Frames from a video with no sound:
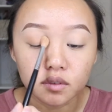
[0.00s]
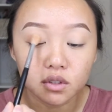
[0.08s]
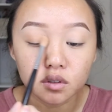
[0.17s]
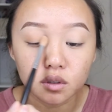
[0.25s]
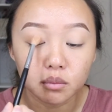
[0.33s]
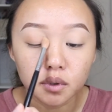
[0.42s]

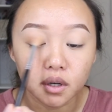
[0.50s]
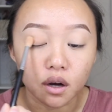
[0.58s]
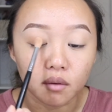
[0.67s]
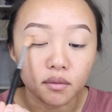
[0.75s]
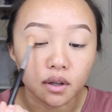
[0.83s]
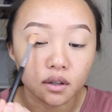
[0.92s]
just gonna put it
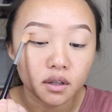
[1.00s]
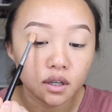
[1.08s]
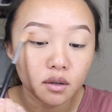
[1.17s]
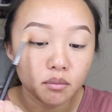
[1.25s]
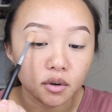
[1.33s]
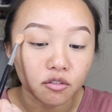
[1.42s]
on my
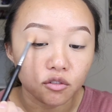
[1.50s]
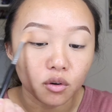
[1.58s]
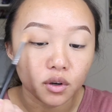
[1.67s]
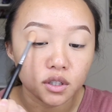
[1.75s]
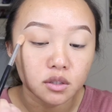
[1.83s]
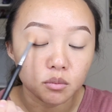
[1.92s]
lip, but
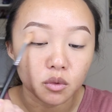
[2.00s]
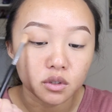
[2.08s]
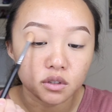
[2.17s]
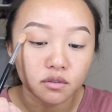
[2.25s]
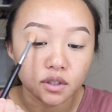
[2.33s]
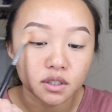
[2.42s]
focus
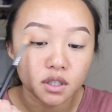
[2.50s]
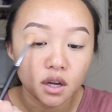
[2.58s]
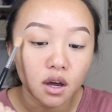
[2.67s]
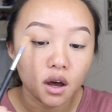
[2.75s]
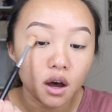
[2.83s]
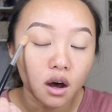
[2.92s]
most of it
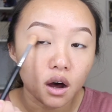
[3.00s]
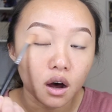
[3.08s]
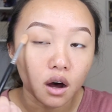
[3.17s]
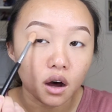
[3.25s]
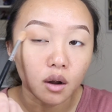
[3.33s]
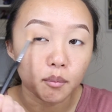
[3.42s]

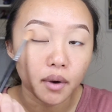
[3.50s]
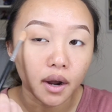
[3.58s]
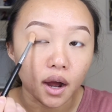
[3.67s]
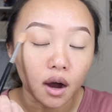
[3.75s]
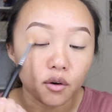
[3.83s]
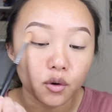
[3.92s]
on
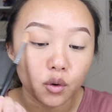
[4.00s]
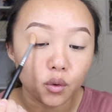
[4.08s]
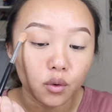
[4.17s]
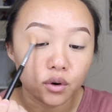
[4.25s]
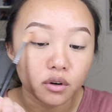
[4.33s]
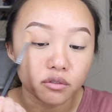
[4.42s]
my outer
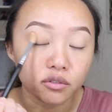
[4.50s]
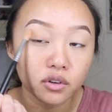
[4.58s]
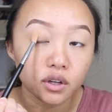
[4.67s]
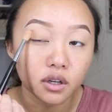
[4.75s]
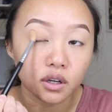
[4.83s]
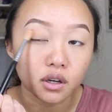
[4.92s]
corner
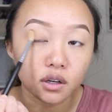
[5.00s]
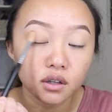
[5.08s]
V.